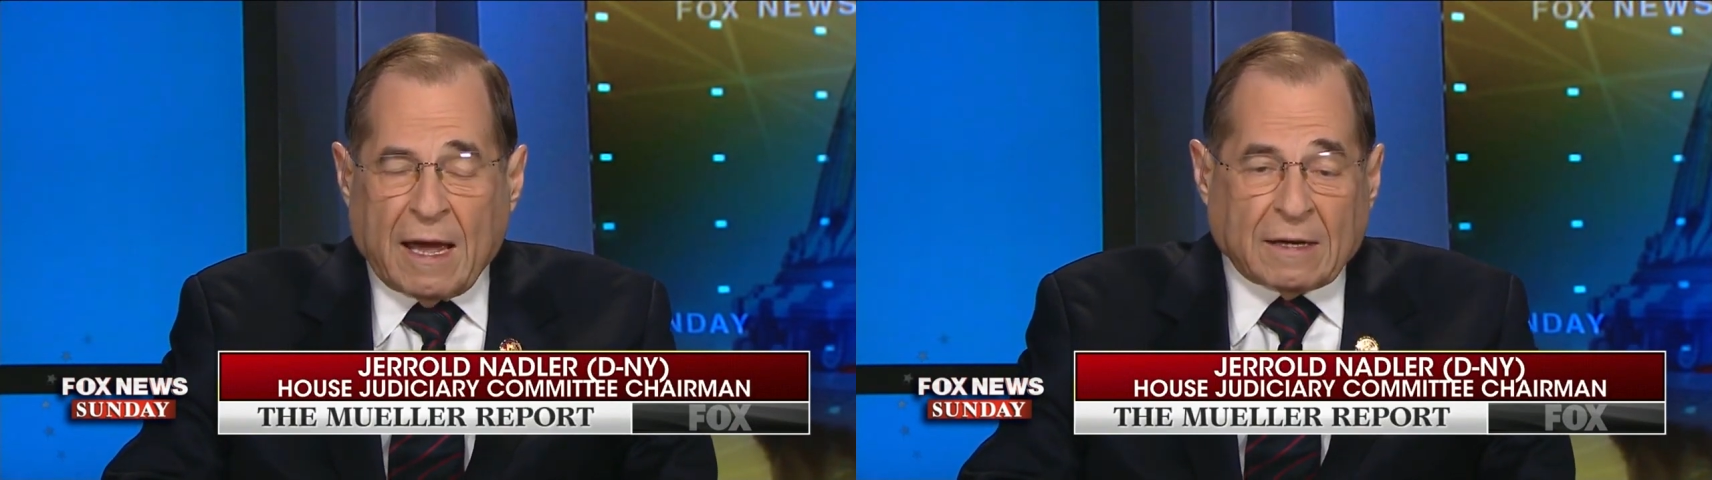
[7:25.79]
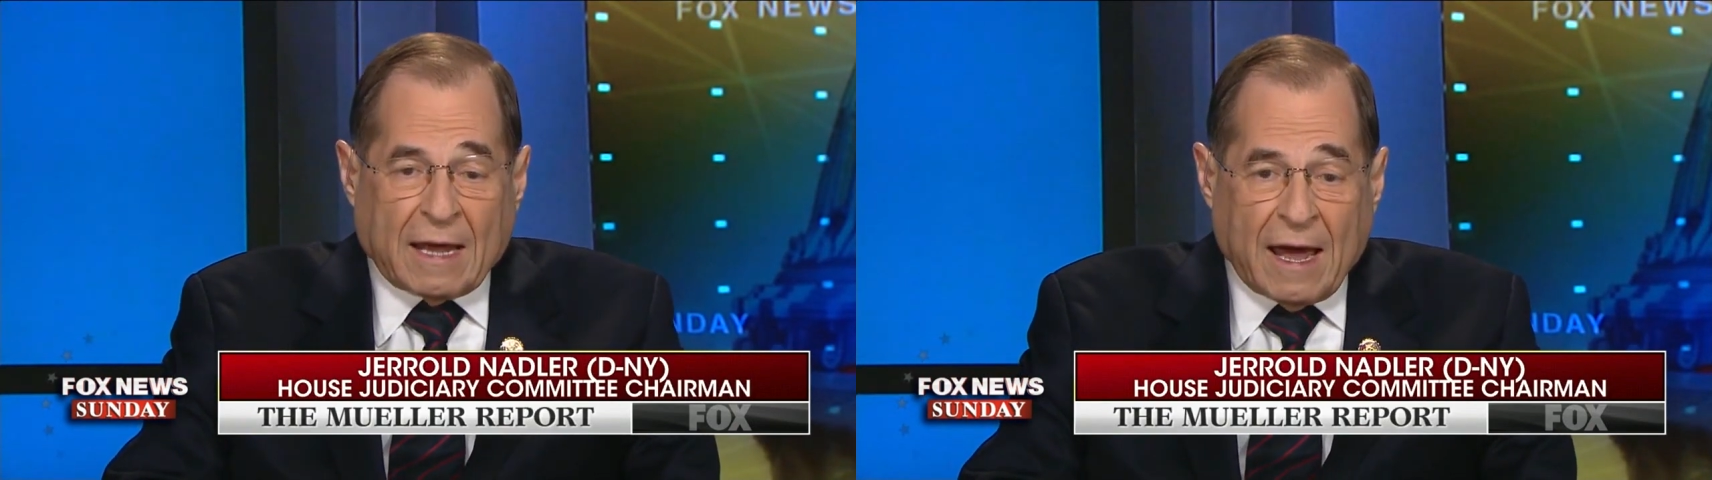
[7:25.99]

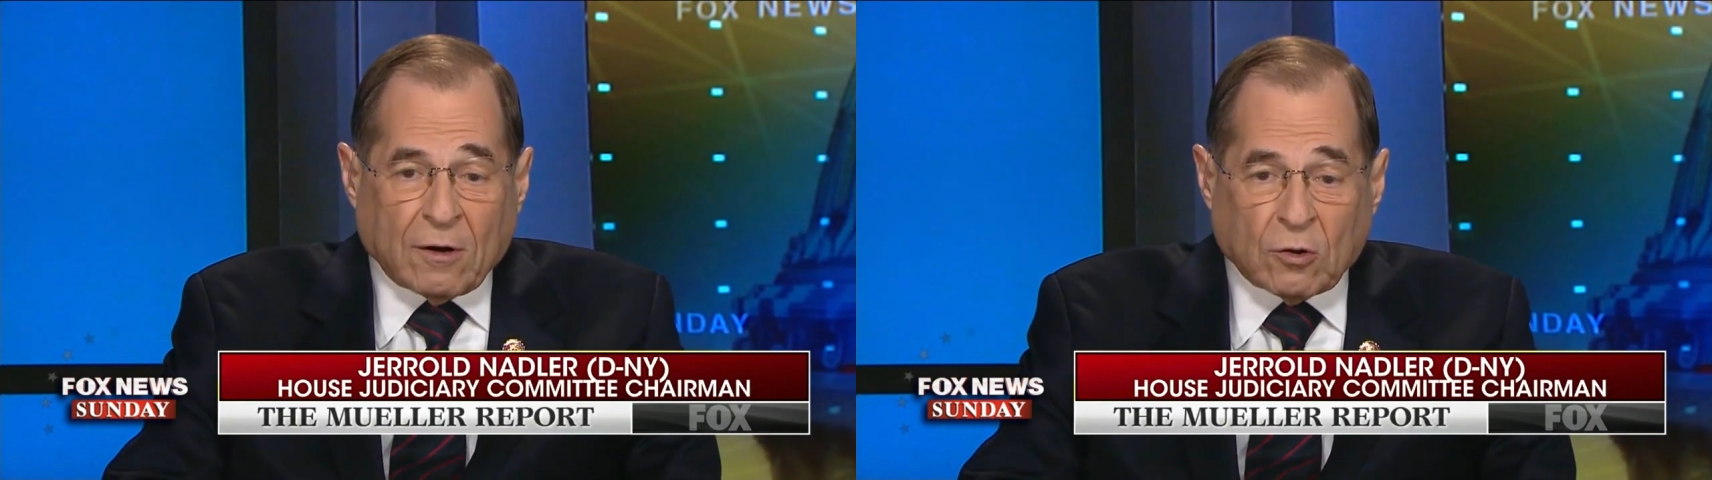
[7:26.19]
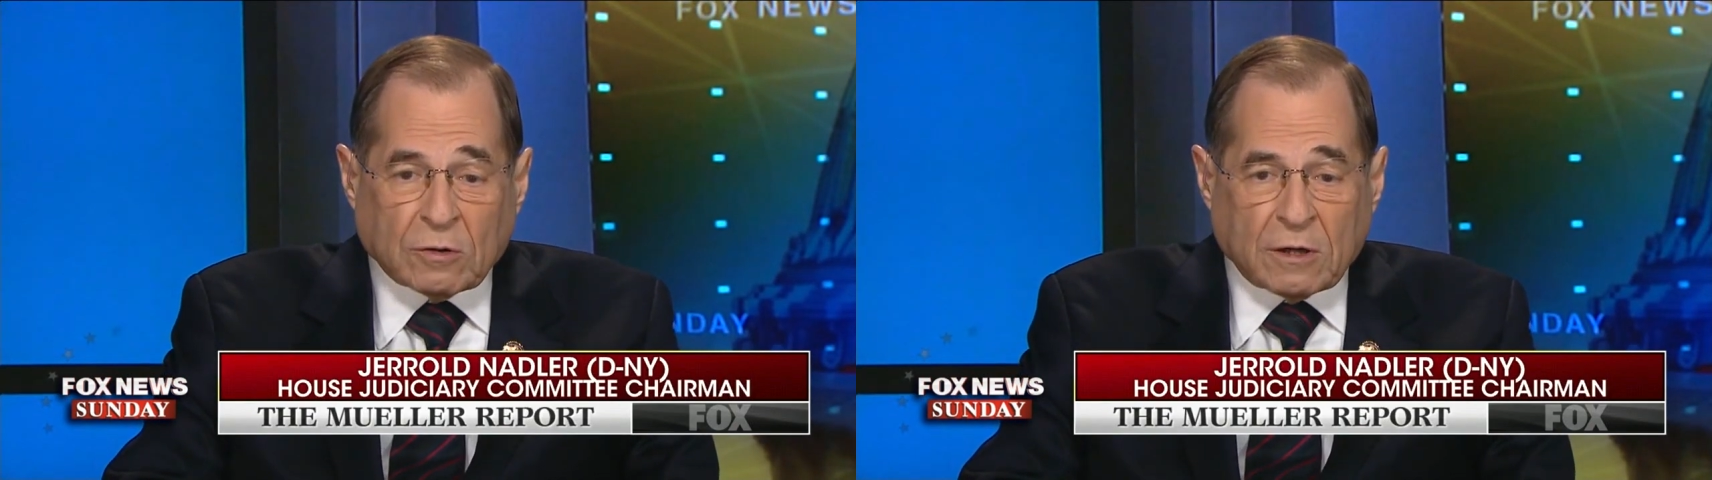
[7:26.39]
and
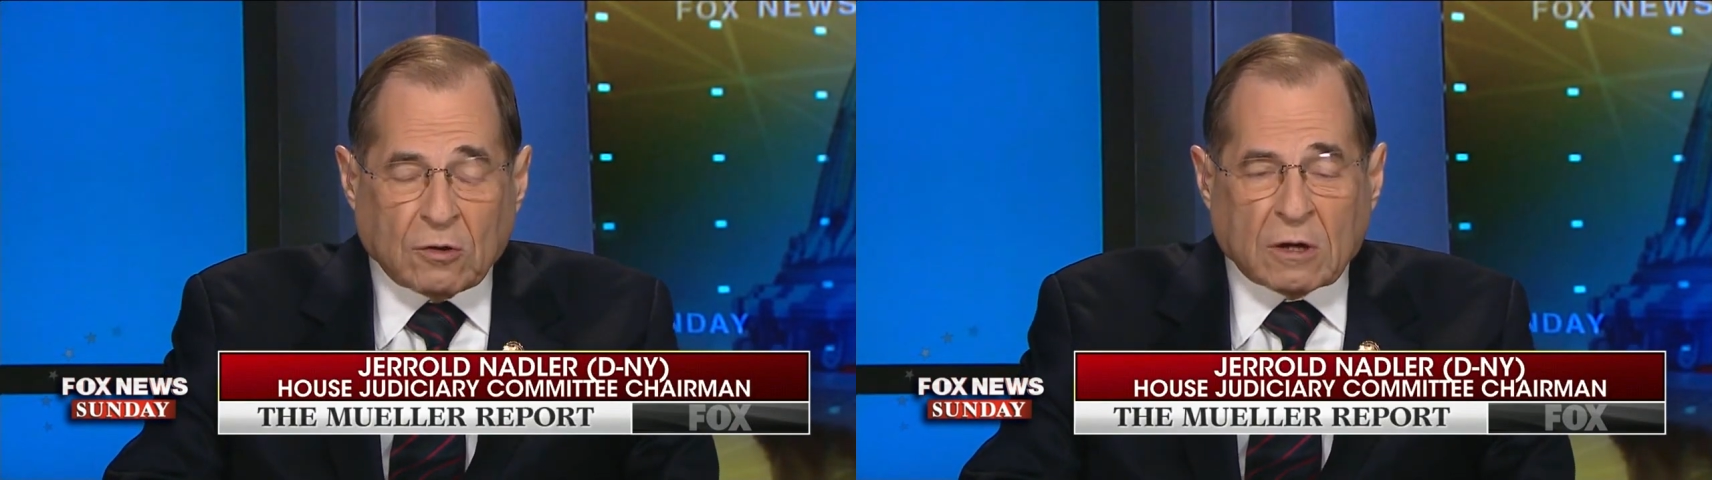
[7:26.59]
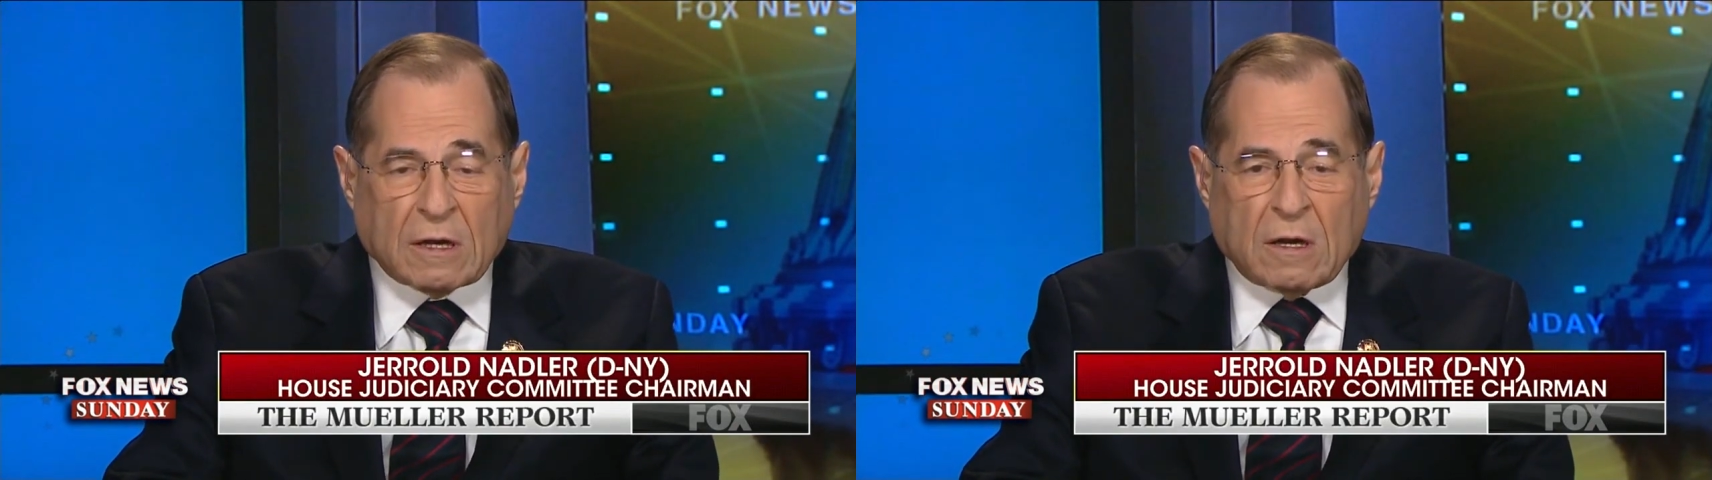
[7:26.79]
can only
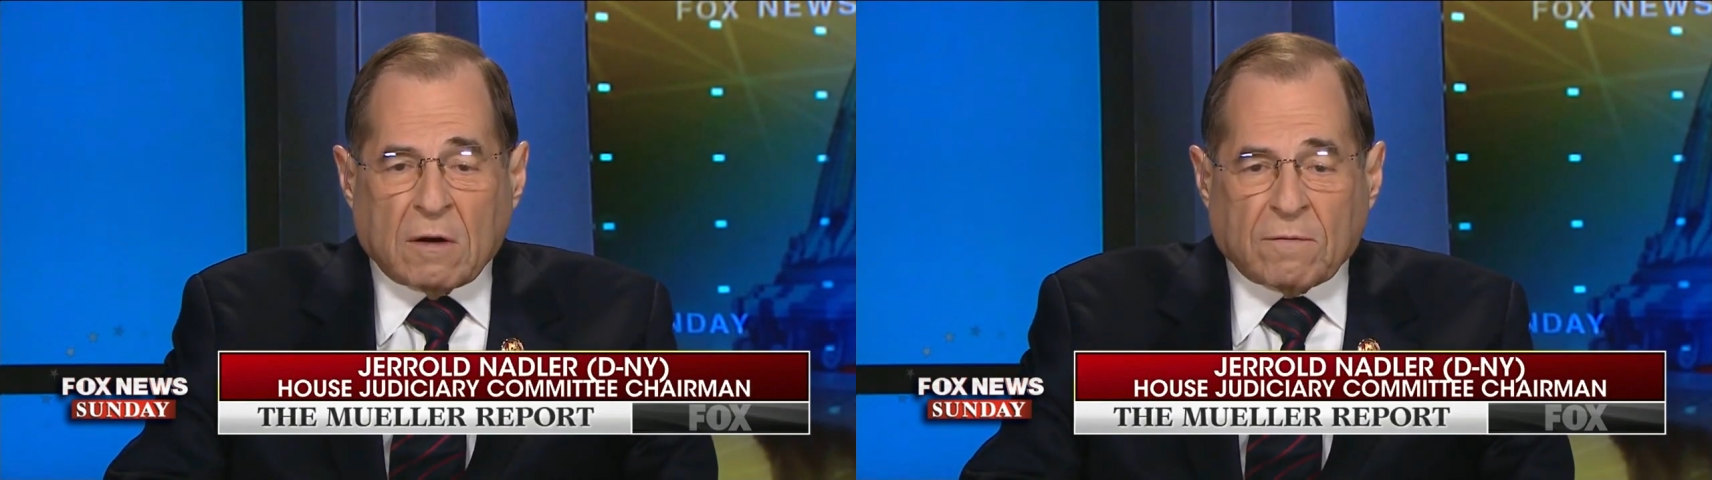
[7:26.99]
look